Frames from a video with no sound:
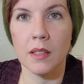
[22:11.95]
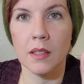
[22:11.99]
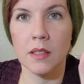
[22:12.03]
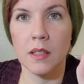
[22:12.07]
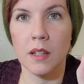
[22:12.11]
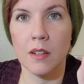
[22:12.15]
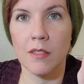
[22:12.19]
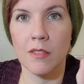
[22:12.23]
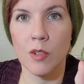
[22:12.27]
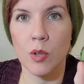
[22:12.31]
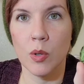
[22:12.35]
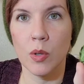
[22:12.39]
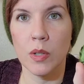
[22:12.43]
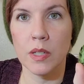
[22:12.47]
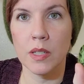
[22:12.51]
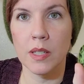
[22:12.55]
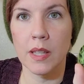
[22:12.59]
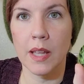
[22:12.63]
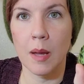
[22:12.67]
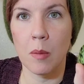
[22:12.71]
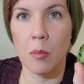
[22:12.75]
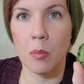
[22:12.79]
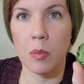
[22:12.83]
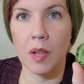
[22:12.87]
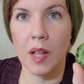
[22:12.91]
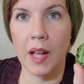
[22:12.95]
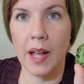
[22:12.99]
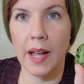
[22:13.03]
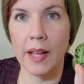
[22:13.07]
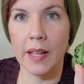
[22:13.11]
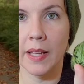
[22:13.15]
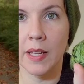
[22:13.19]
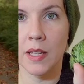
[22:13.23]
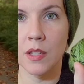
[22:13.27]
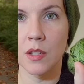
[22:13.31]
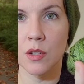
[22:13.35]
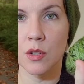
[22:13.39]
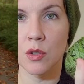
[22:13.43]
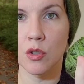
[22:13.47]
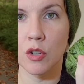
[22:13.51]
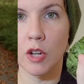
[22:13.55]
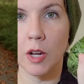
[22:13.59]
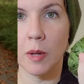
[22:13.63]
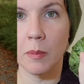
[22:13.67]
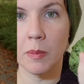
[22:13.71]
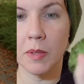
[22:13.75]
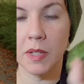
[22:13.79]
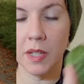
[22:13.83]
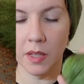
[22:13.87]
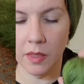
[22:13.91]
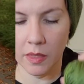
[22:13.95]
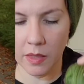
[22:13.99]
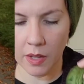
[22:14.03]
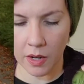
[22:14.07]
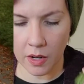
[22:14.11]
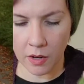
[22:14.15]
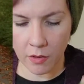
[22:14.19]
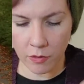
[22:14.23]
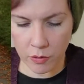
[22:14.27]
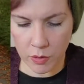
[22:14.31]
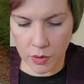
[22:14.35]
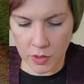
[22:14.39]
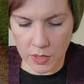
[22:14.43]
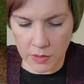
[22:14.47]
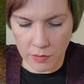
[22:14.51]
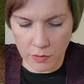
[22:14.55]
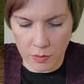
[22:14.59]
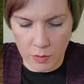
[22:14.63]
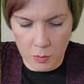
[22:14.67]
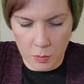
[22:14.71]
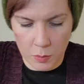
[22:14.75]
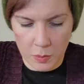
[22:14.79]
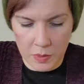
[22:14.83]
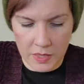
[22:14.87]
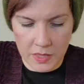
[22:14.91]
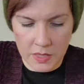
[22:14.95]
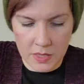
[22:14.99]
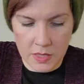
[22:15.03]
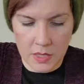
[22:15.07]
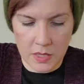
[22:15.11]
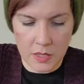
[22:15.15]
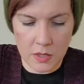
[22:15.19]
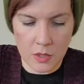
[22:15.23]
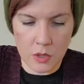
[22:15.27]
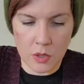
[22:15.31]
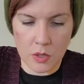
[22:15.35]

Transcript: of course, that black is striped in there for different places.